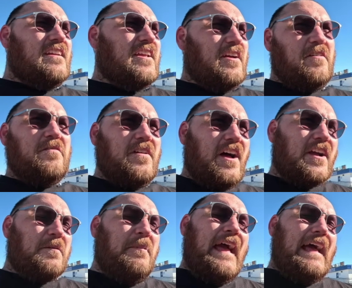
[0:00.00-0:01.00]
you know, a
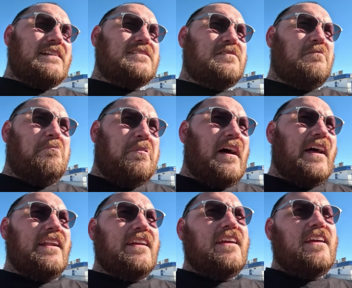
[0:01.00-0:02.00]
good pass, but